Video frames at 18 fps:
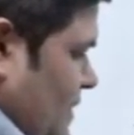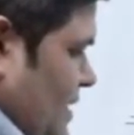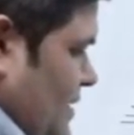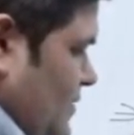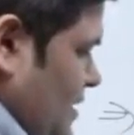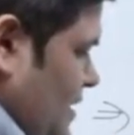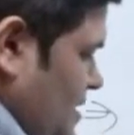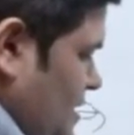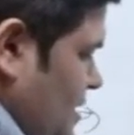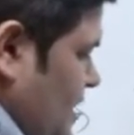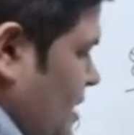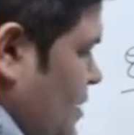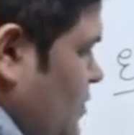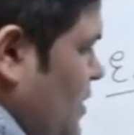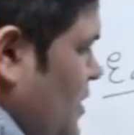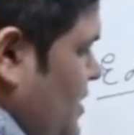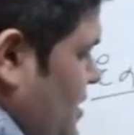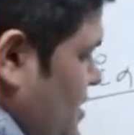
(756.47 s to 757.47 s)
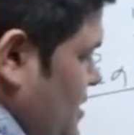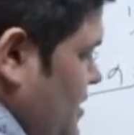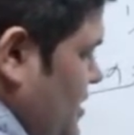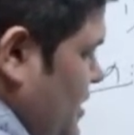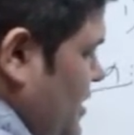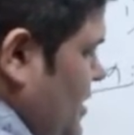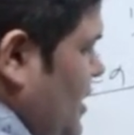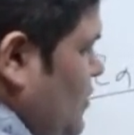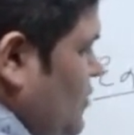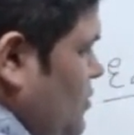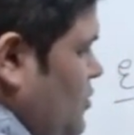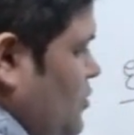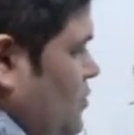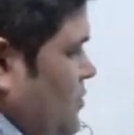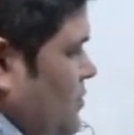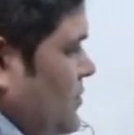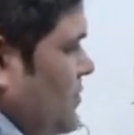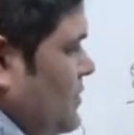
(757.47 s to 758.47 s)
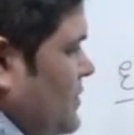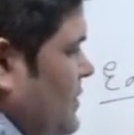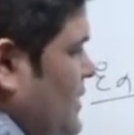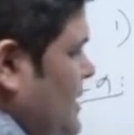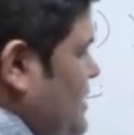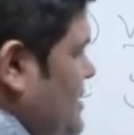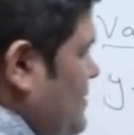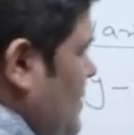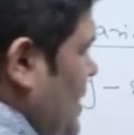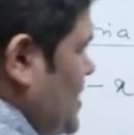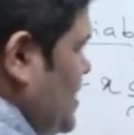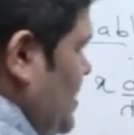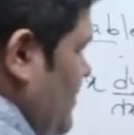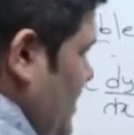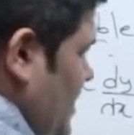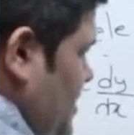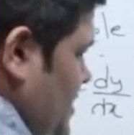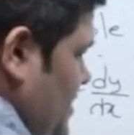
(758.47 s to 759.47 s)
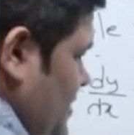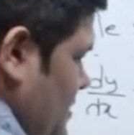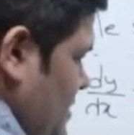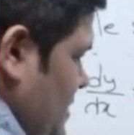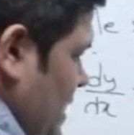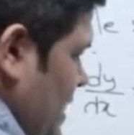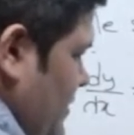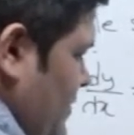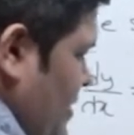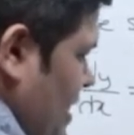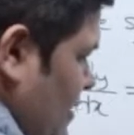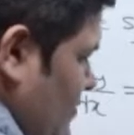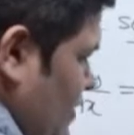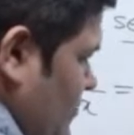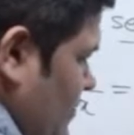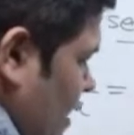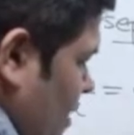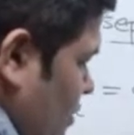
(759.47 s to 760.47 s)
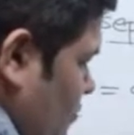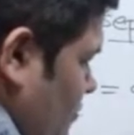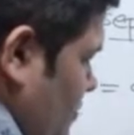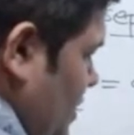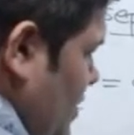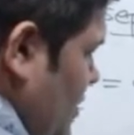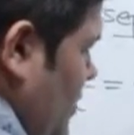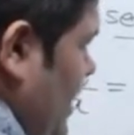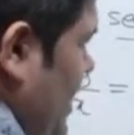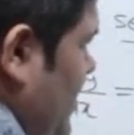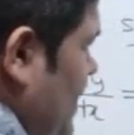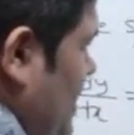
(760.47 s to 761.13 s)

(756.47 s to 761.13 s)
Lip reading: this turned out to this partial fractions, and we have the value of b or a